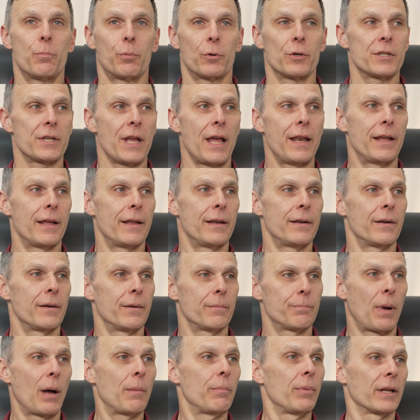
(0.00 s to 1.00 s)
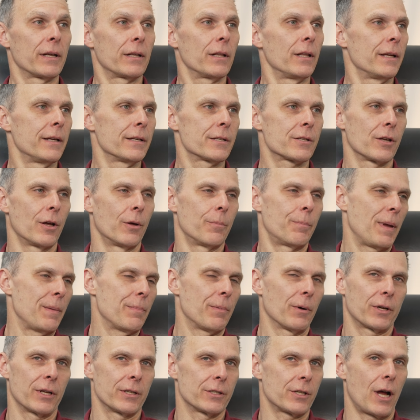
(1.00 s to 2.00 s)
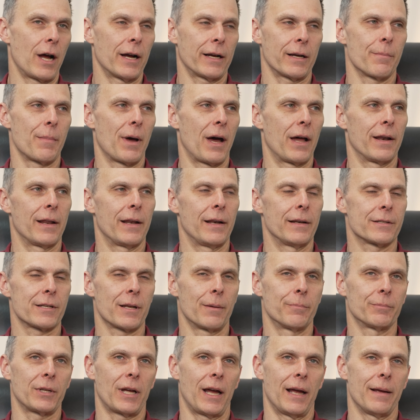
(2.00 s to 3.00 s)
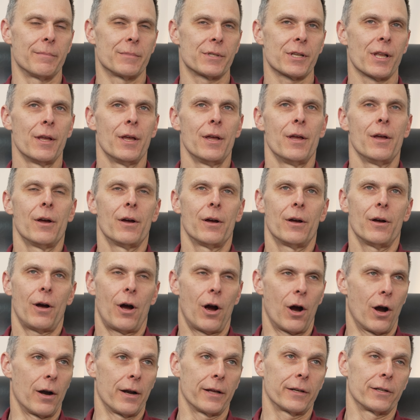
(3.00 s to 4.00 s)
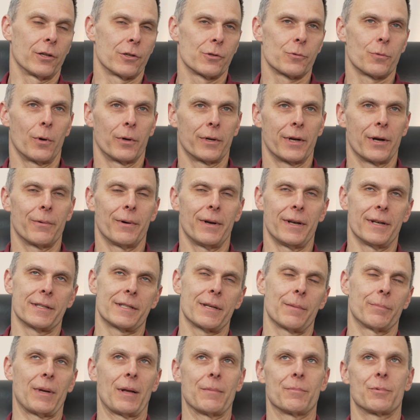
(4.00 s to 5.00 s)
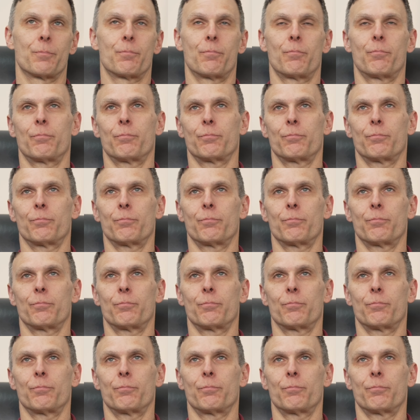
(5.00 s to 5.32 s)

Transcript: present it publicly so people can talk about it. And sometimes articles will get written. Sometimes,